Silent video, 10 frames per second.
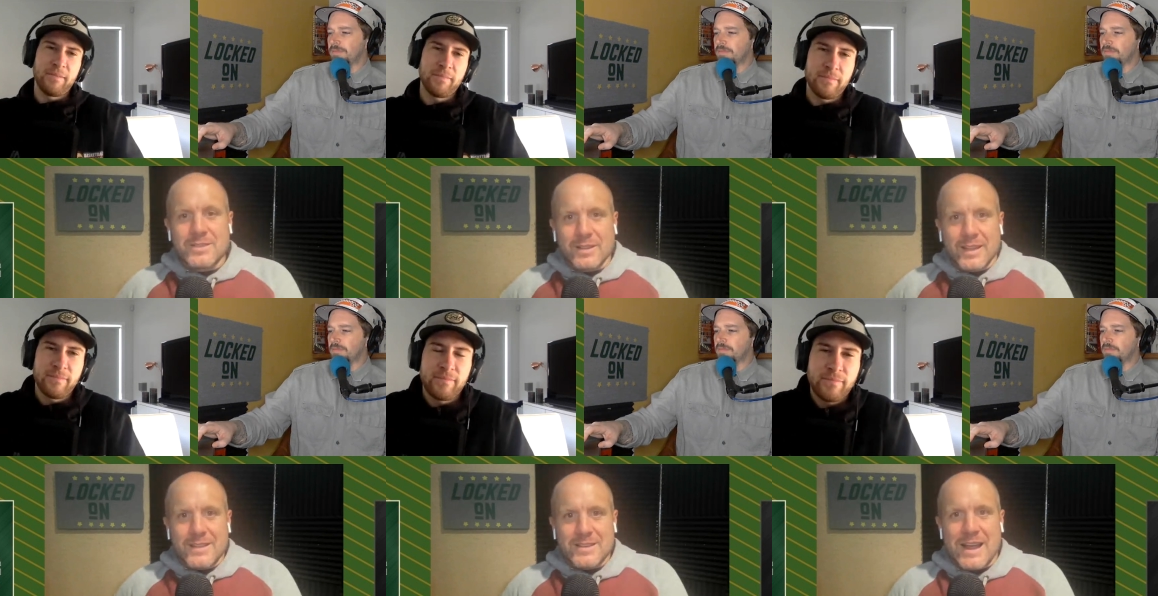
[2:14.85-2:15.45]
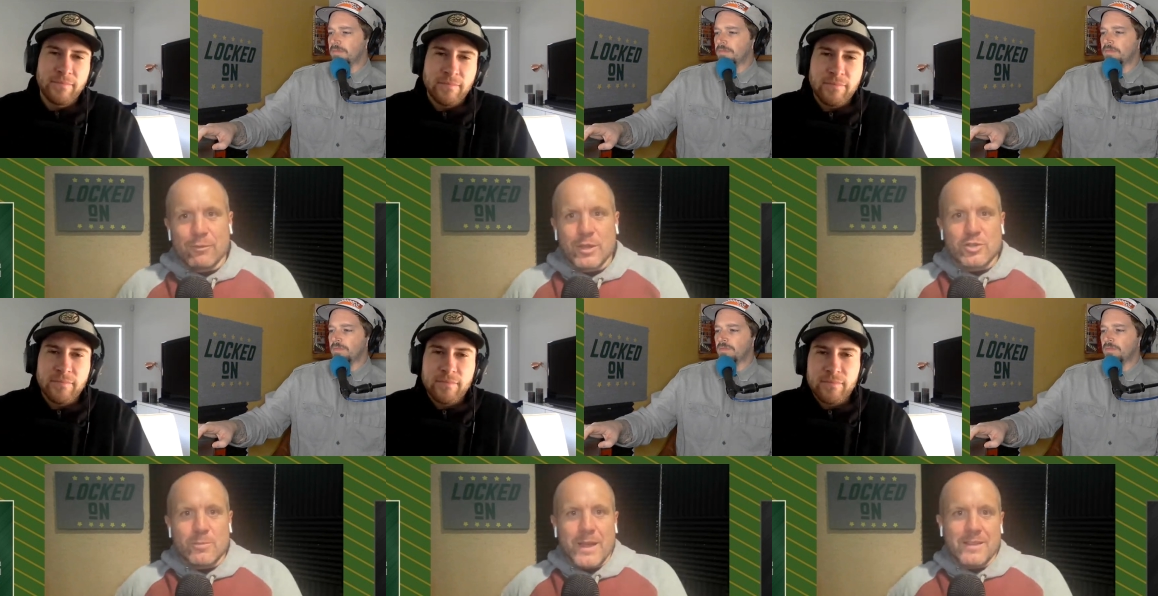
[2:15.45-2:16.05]
Speaker 1: is it is it not really
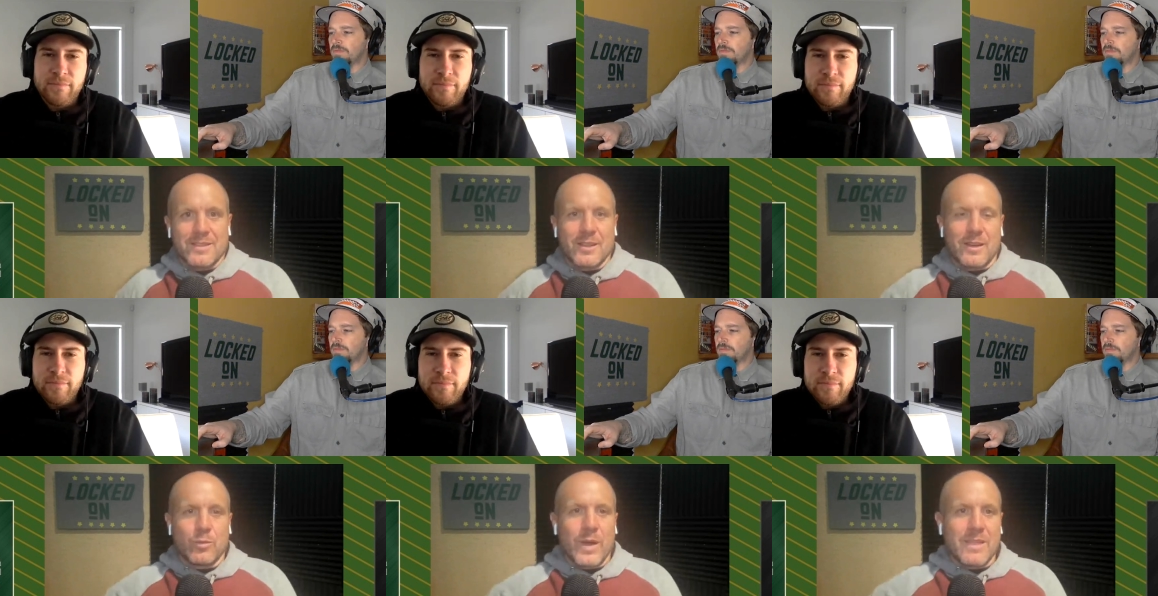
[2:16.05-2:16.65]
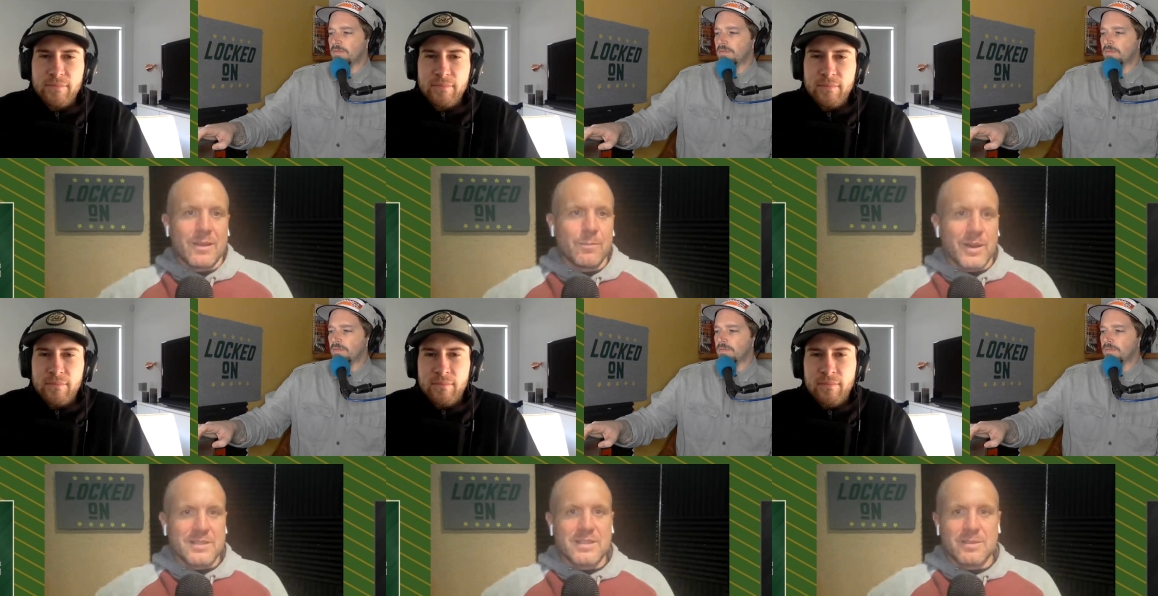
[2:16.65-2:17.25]
germane to the way the
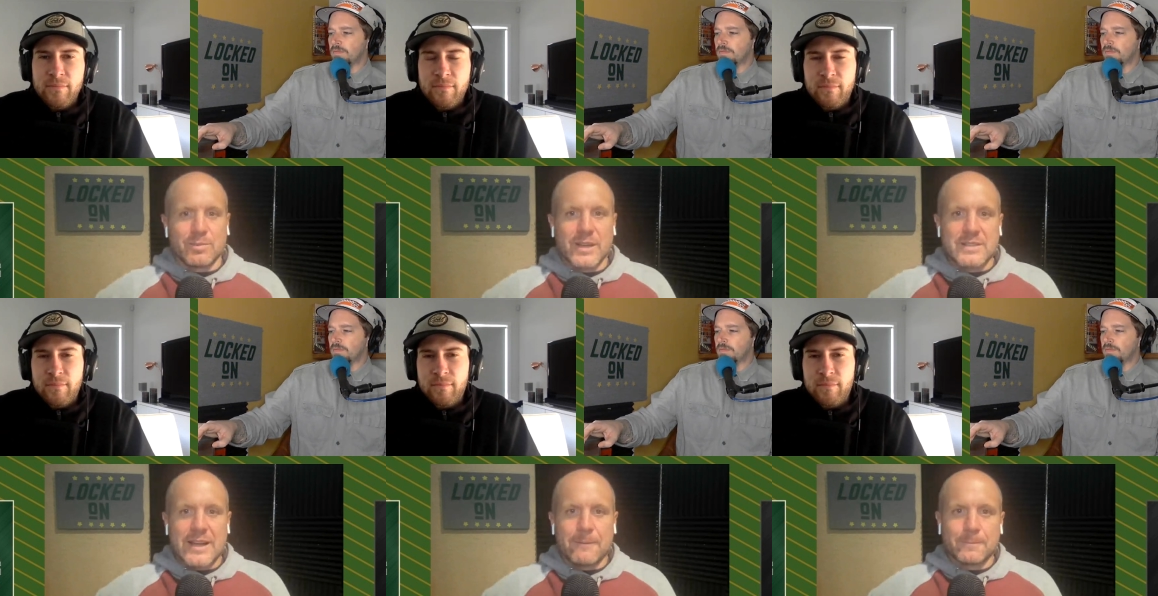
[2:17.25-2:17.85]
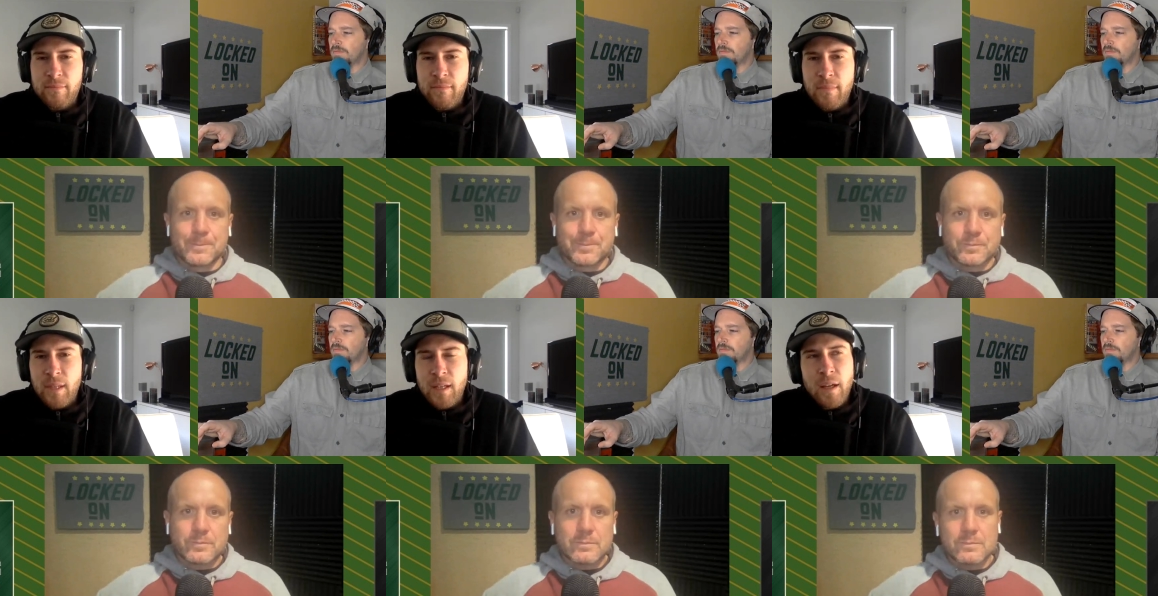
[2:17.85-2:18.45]
buck season plays out
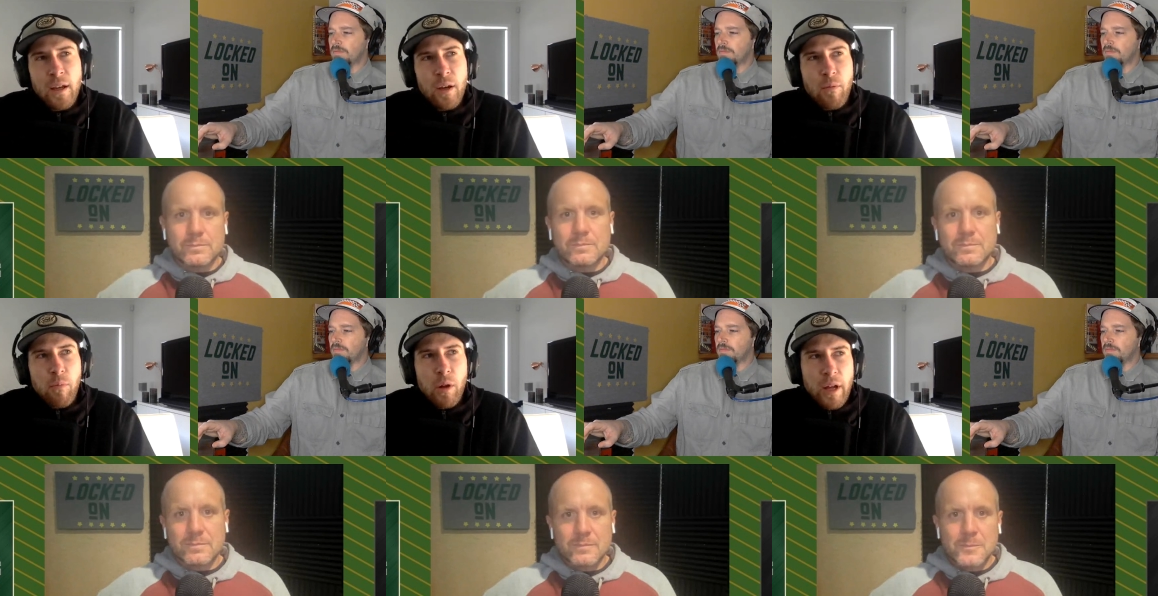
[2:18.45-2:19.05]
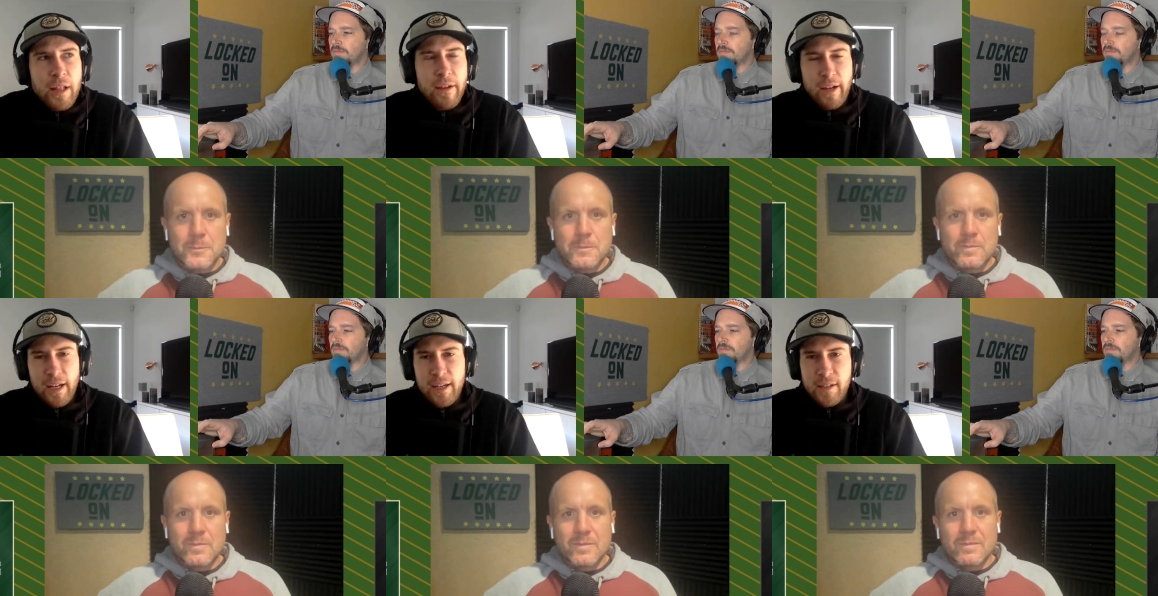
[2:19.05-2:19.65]
Speaker 2: well, I think
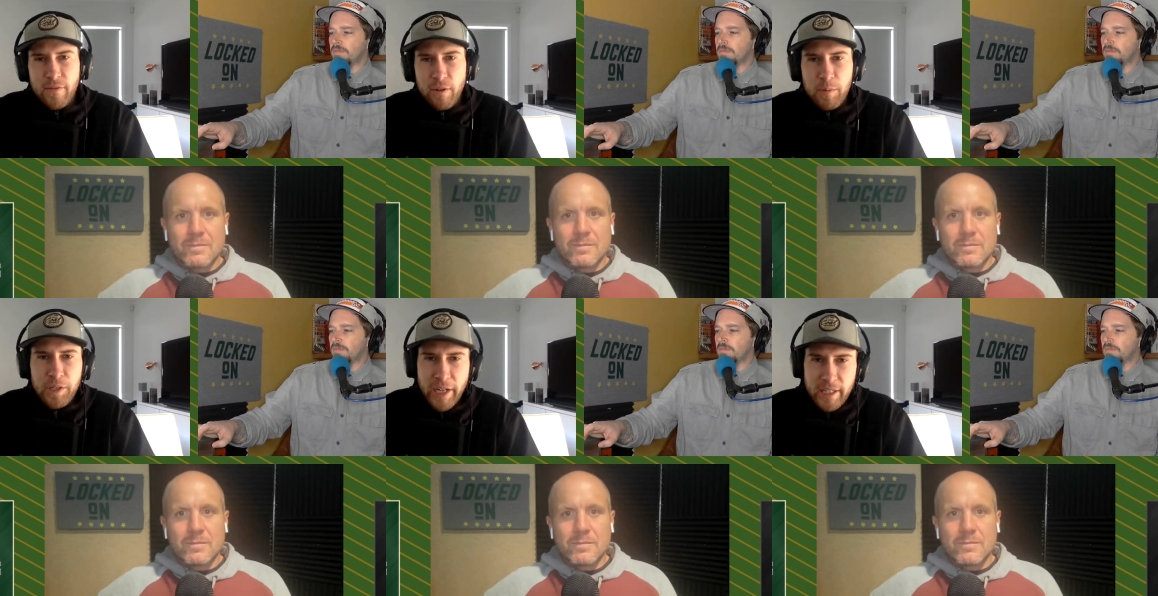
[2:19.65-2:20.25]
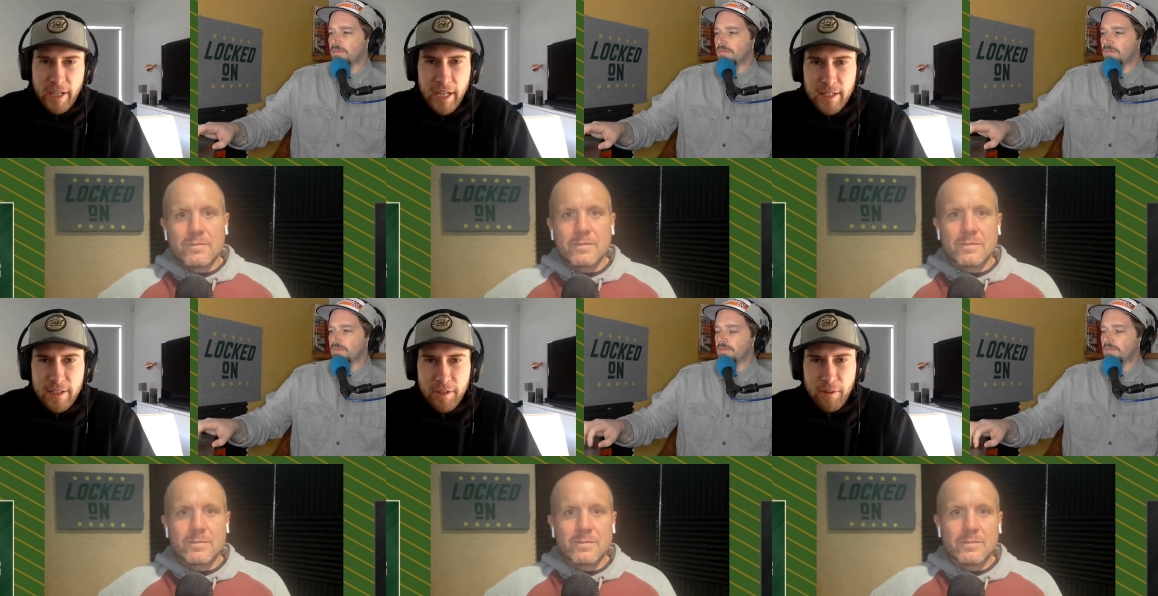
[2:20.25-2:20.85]
it is if you project
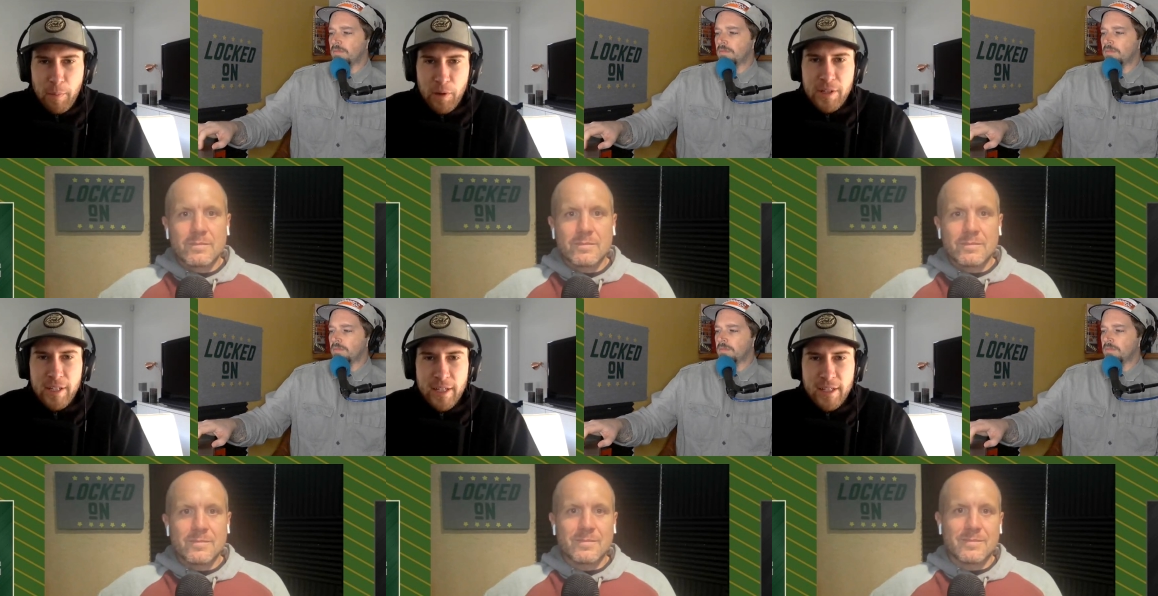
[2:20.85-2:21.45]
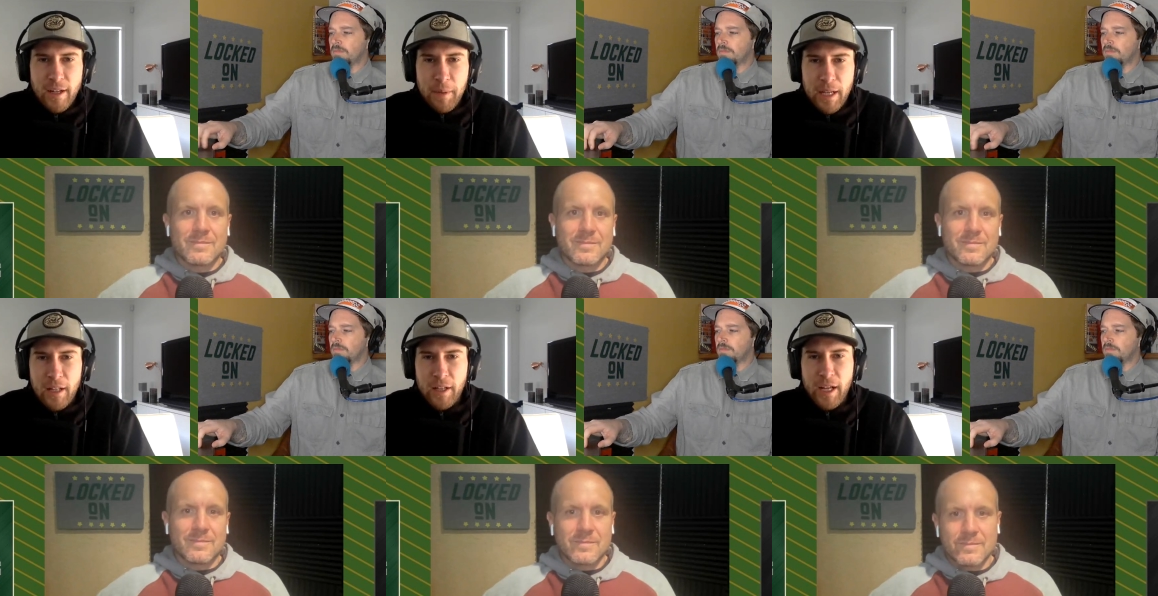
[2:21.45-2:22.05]
ahead to the postseason. I
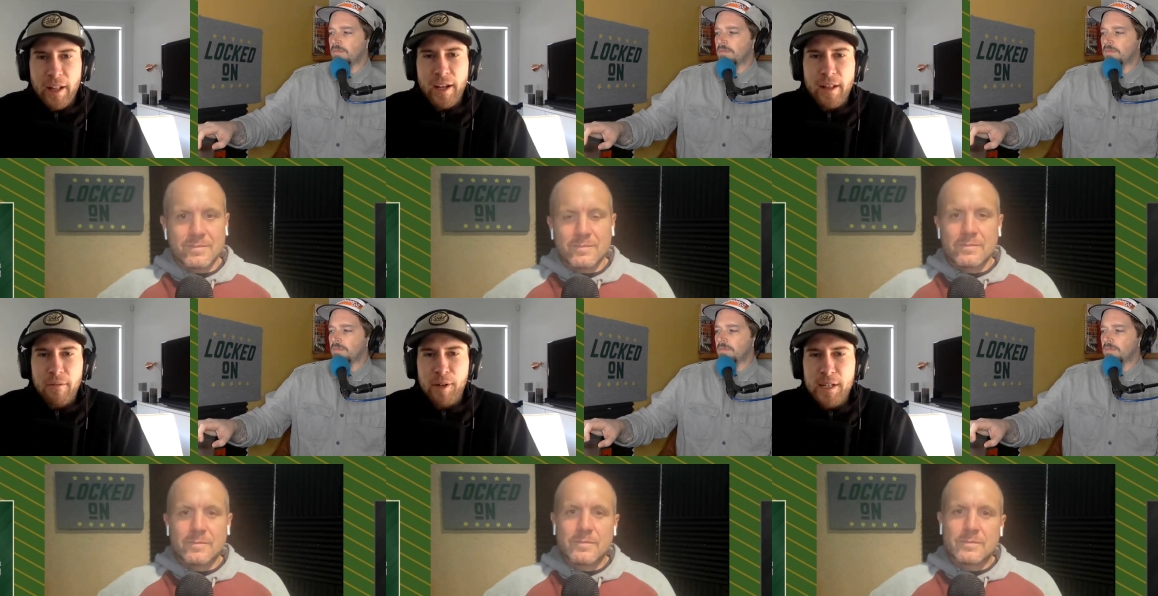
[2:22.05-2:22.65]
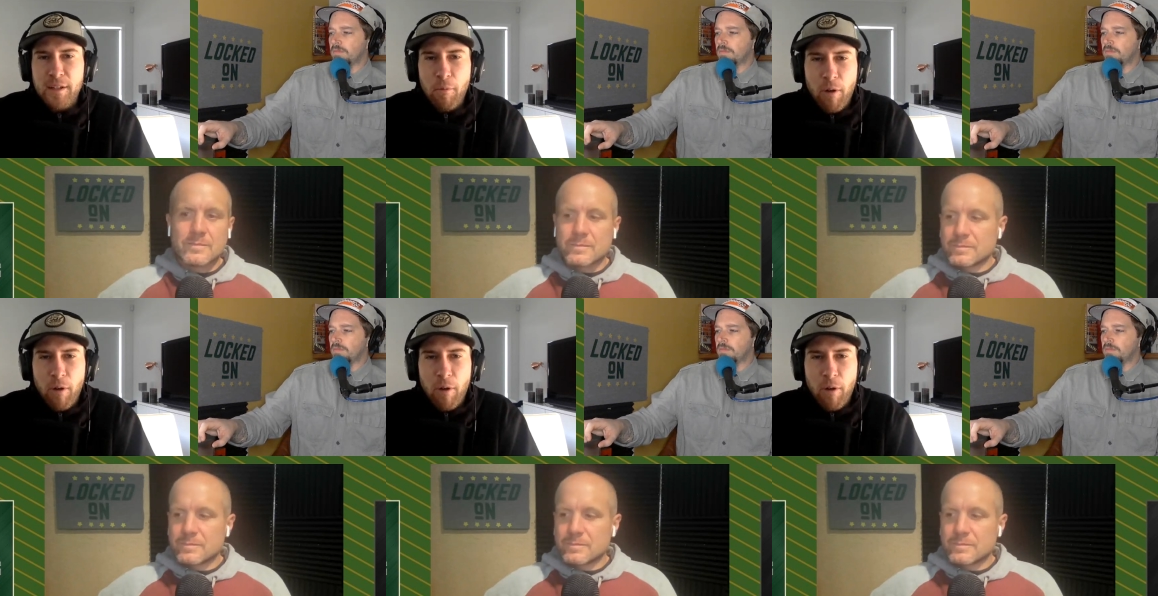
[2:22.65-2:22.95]
mean, clearly the reason